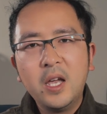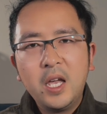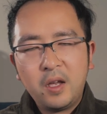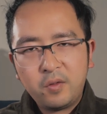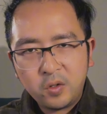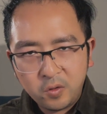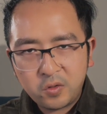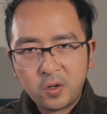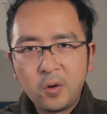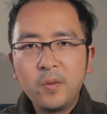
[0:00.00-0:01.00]
If you do
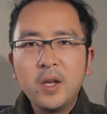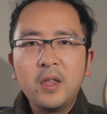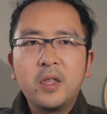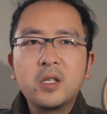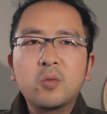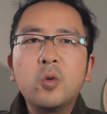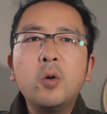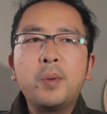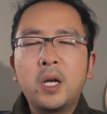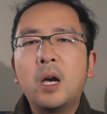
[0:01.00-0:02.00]
so, this will
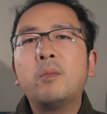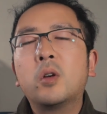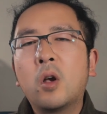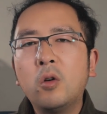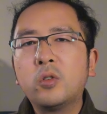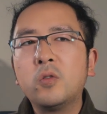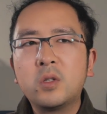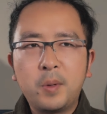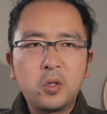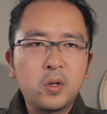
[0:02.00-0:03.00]
become the go-to
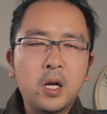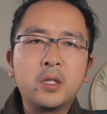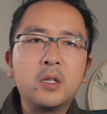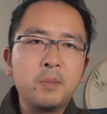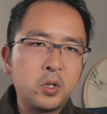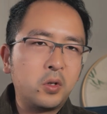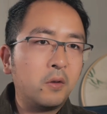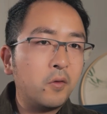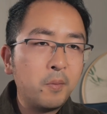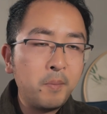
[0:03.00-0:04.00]
spatial content machine
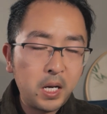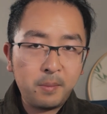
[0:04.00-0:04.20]
for many,